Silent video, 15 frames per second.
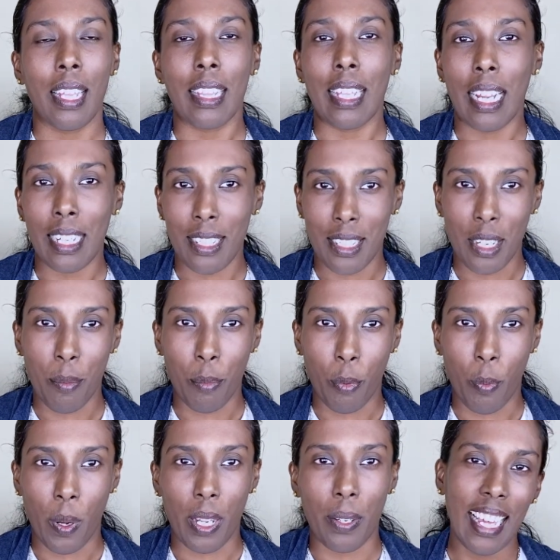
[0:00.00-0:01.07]
That is number
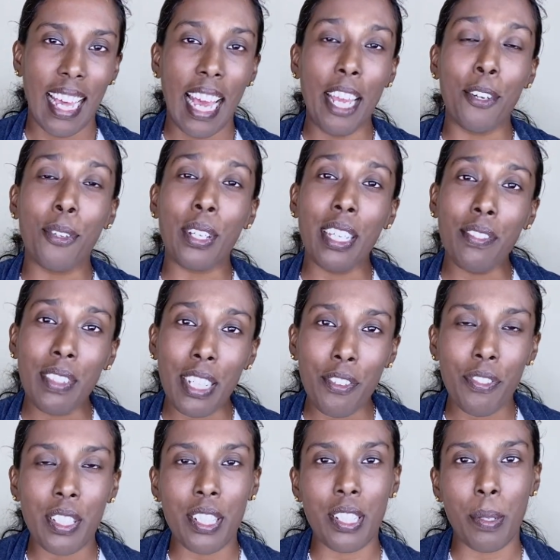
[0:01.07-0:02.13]
1. And to give that
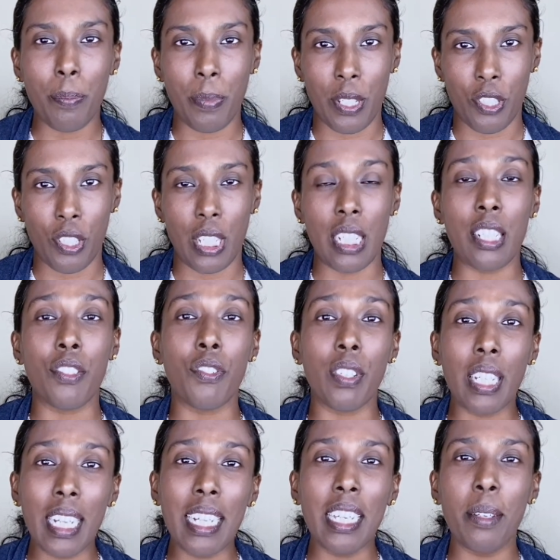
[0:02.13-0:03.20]
first impression, it's
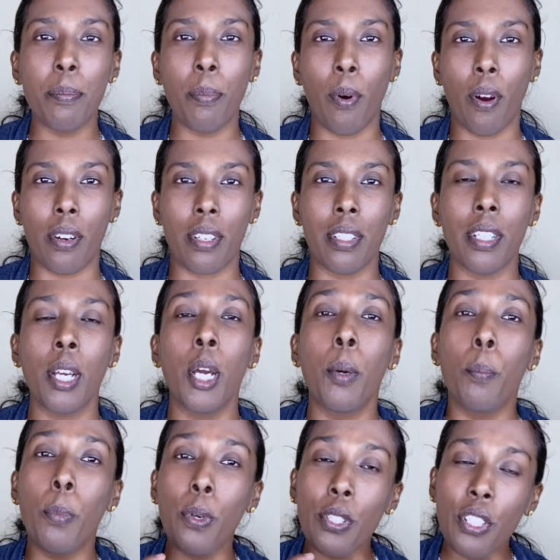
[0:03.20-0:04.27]
really important,
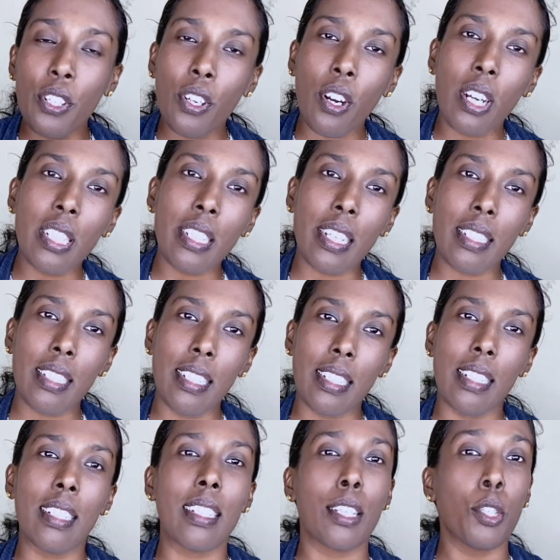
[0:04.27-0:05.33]
put your contact
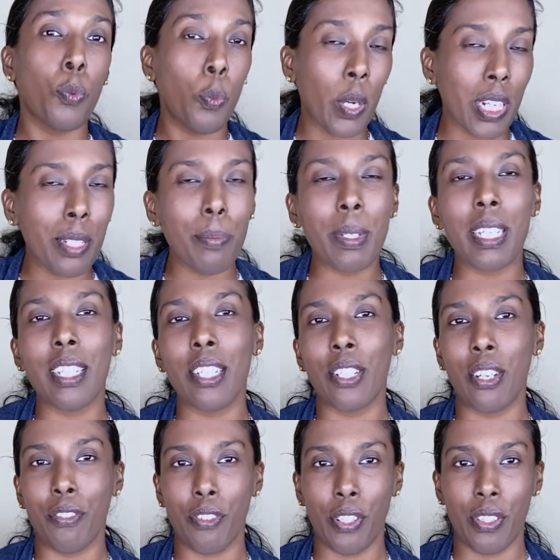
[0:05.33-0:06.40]
details at the very
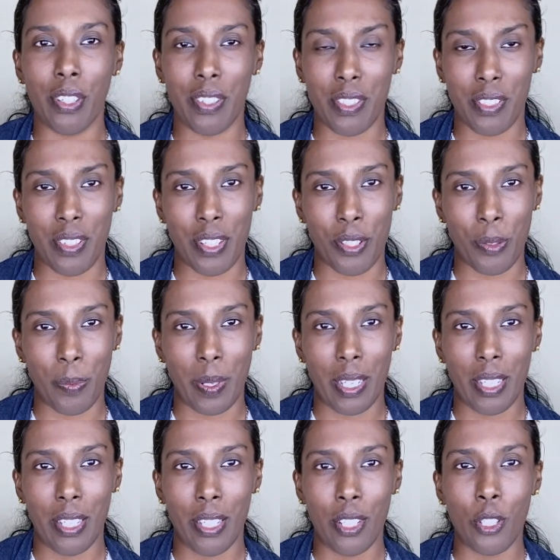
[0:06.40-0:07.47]
beginning of your
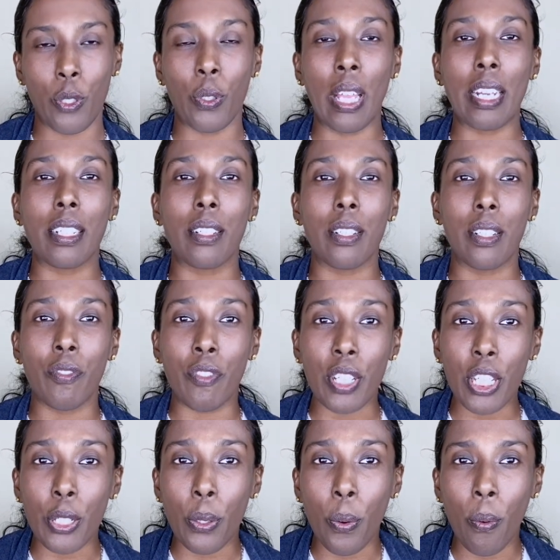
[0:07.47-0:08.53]
resume so that
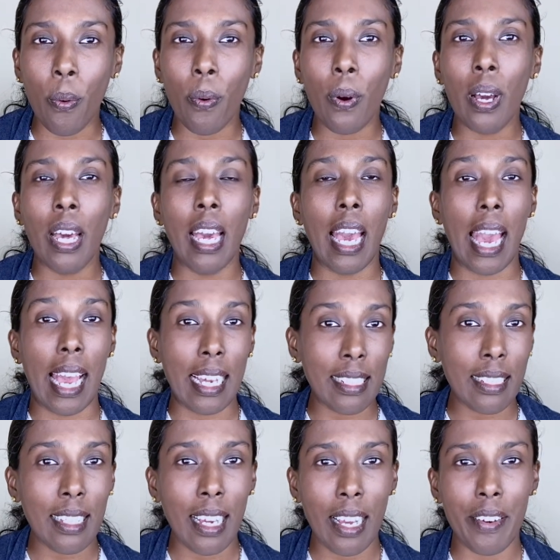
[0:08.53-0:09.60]
we know,
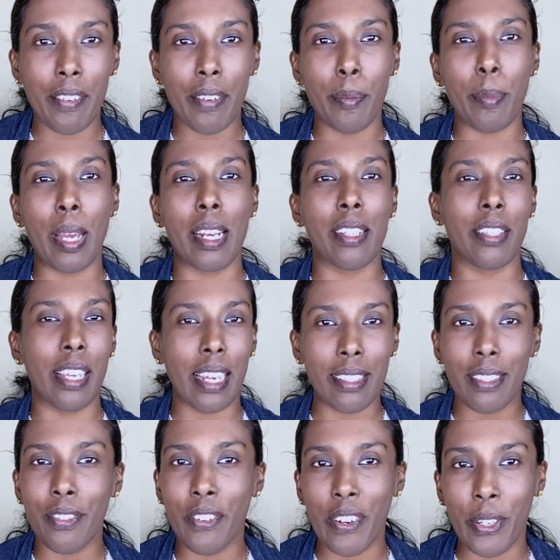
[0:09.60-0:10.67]
as the hiring manager, as
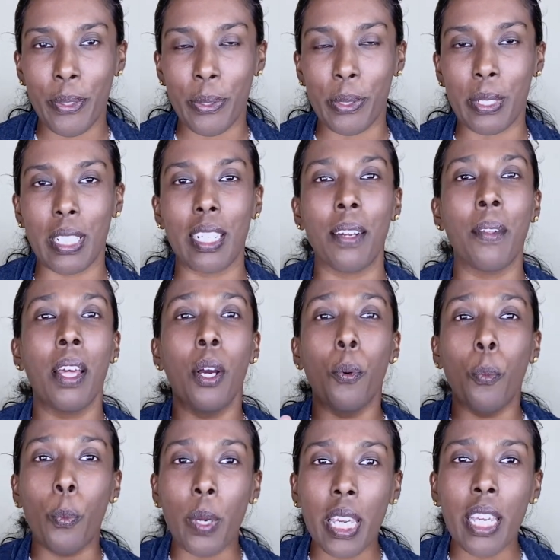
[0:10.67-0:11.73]
the recruiter,
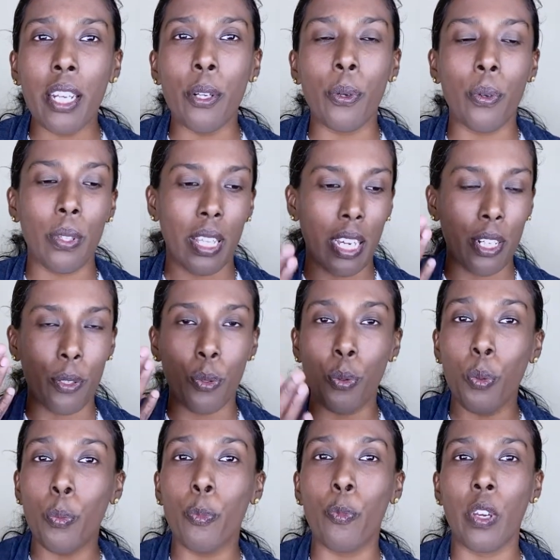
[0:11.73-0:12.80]
we know that
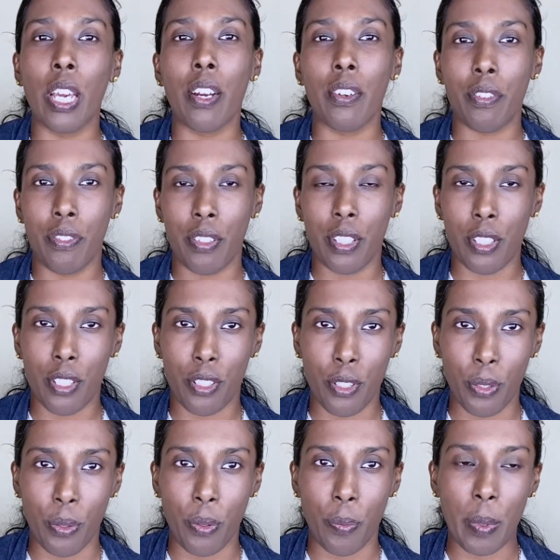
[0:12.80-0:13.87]
whom we are referring
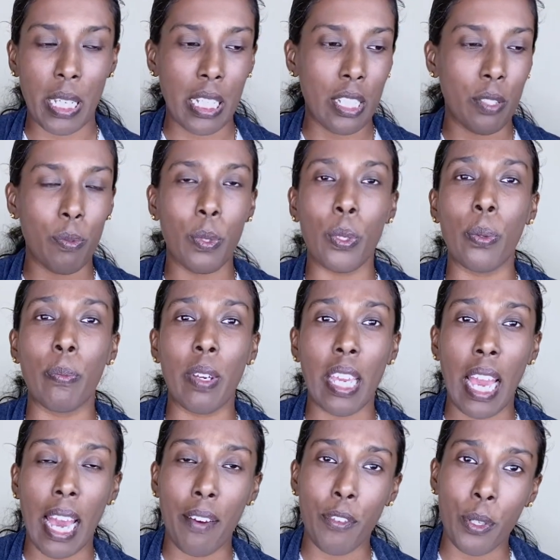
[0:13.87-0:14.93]
to, because we
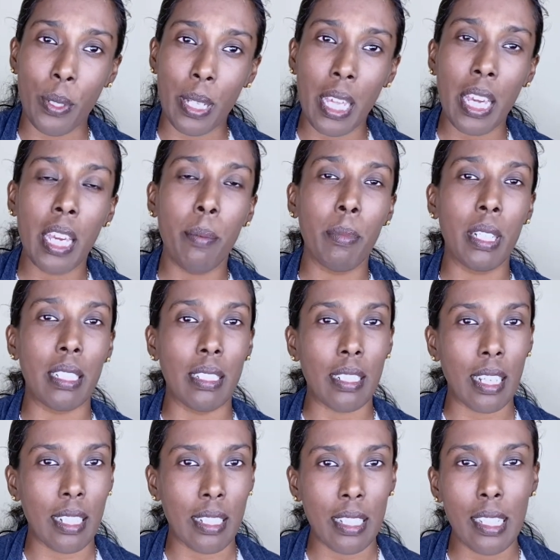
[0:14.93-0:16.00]
have your name,
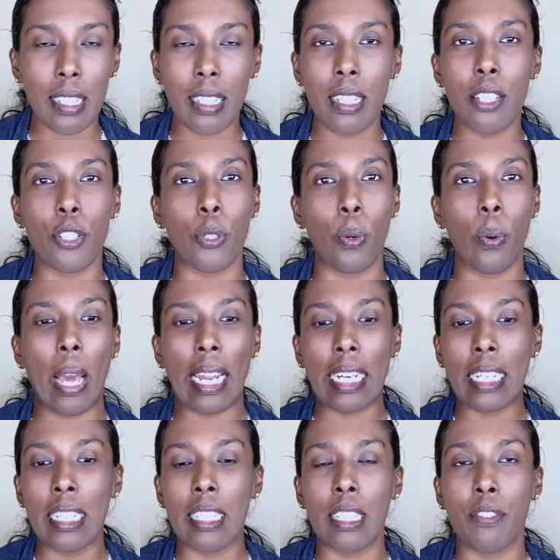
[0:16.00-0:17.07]
contact details, so at
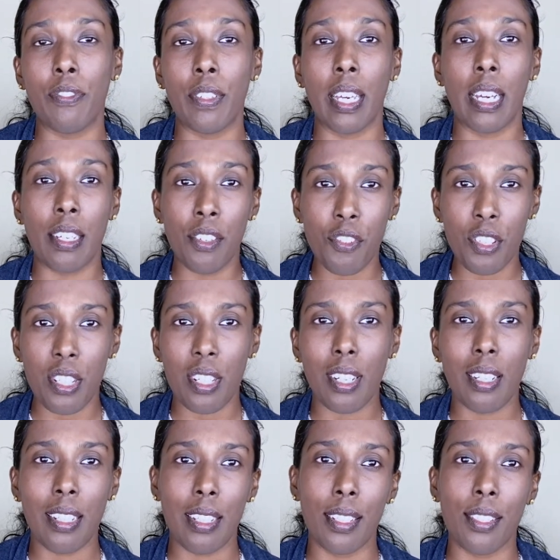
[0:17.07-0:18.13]
least if we are
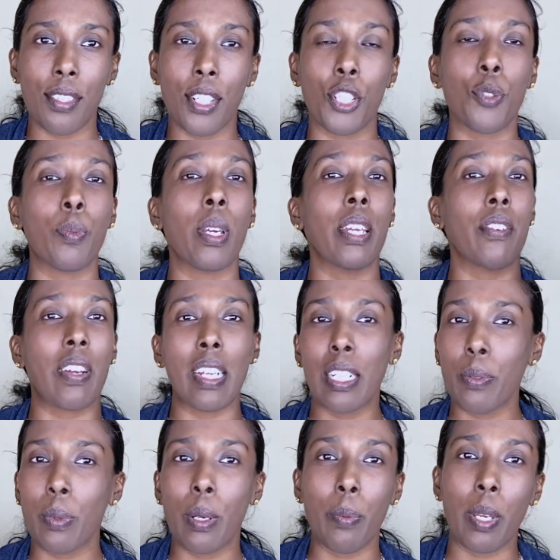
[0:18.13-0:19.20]
interested in this resume, right
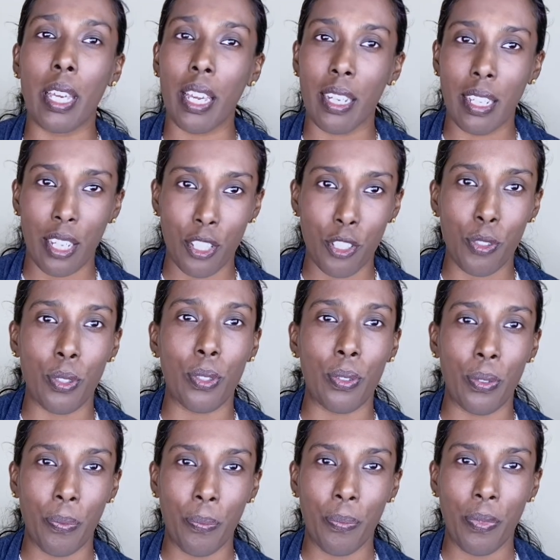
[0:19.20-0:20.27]
away we can get to you.